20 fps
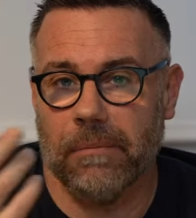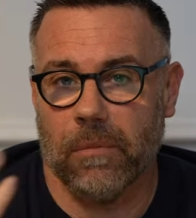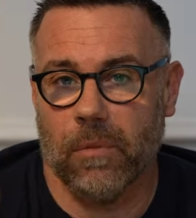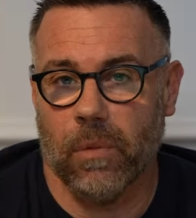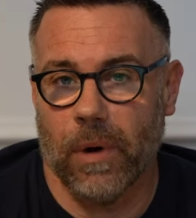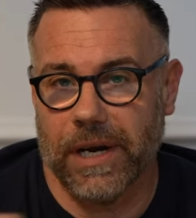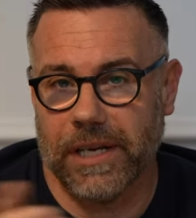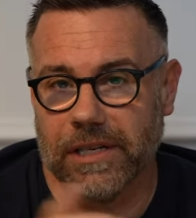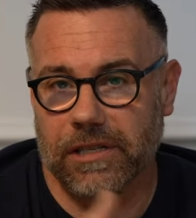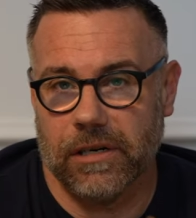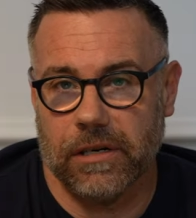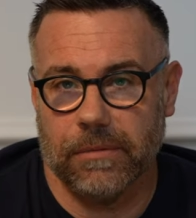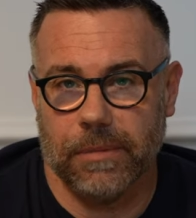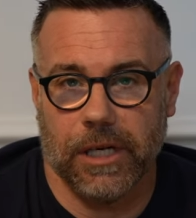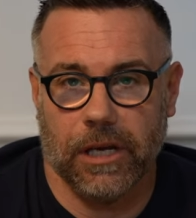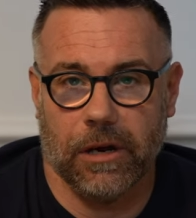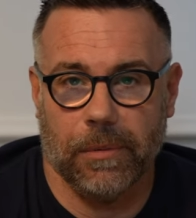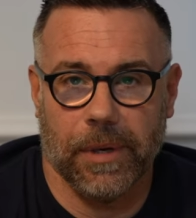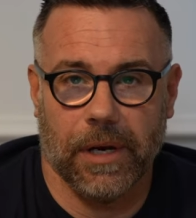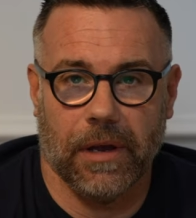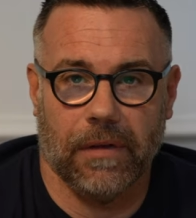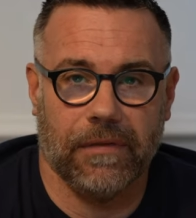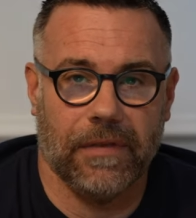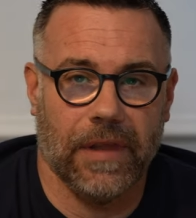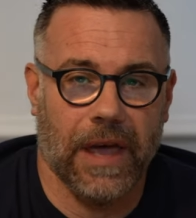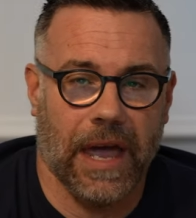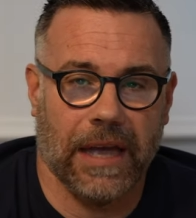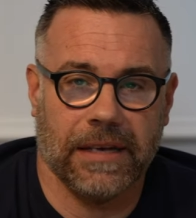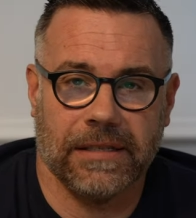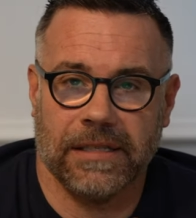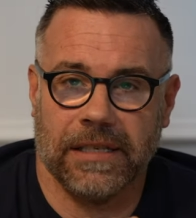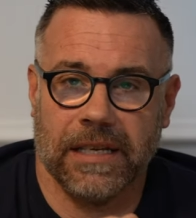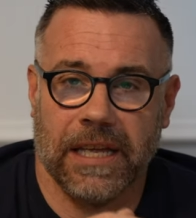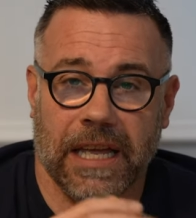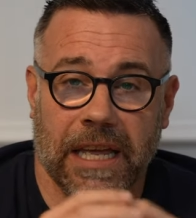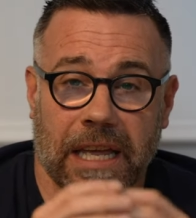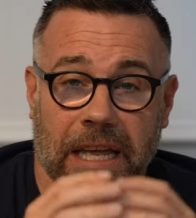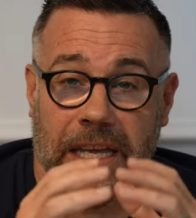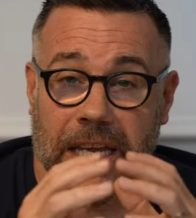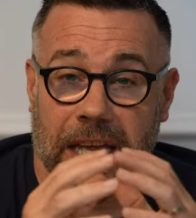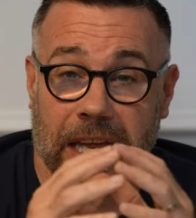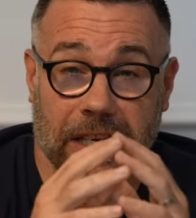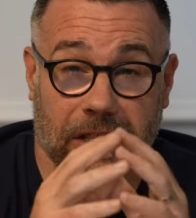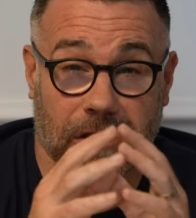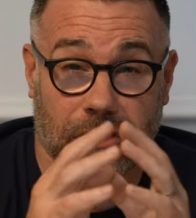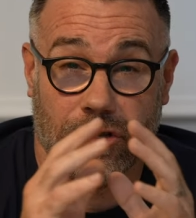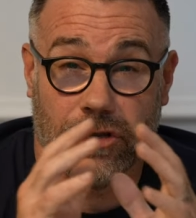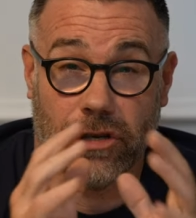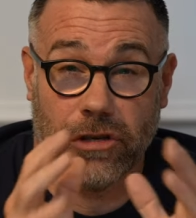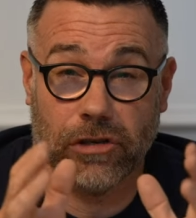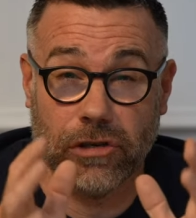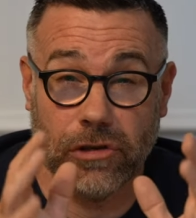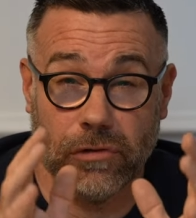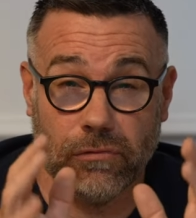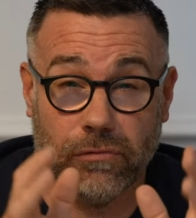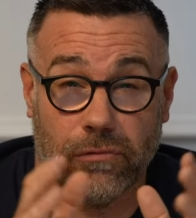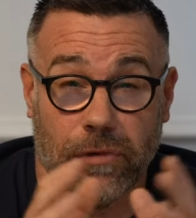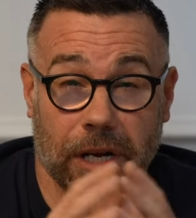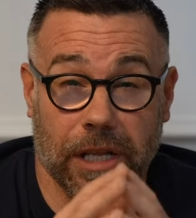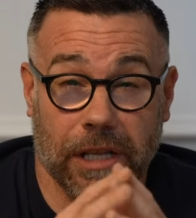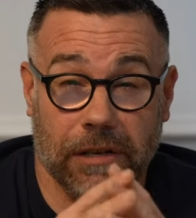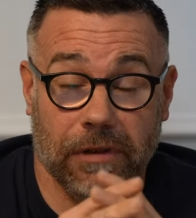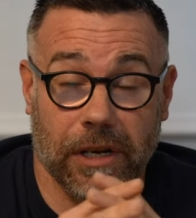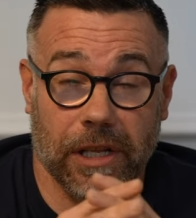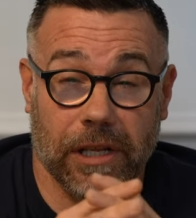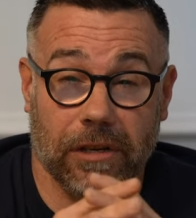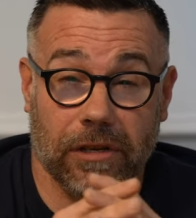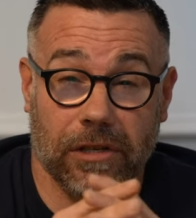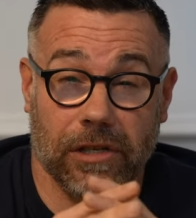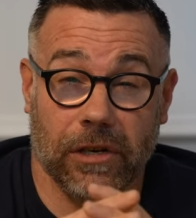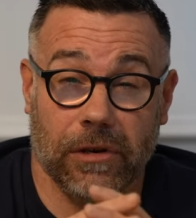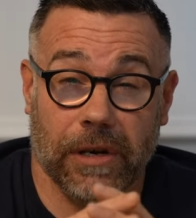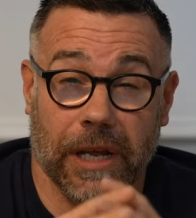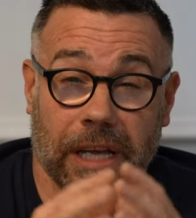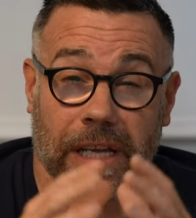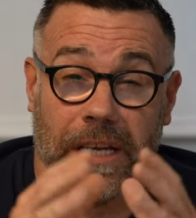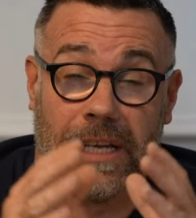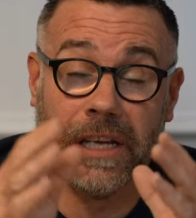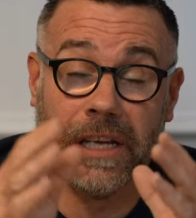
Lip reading: when it's going to be coming on next, it's just a really, really good unit.